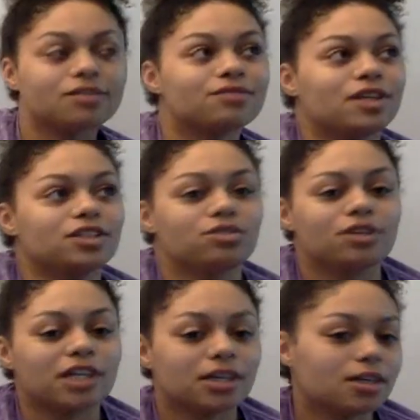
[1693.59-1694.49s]
Funny
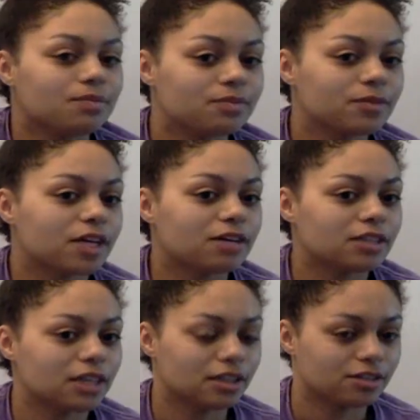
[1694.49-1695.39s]
story, when I was
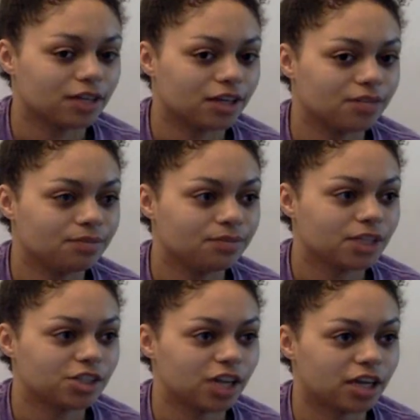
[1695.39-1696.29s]
in eighth grade,
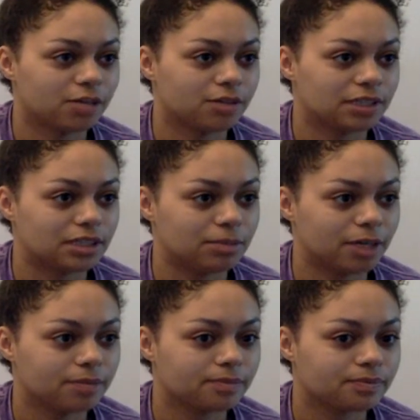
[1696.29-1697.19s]
Jackie was
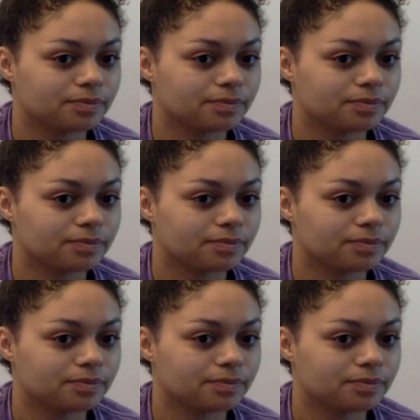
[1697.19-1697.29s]
sleeping.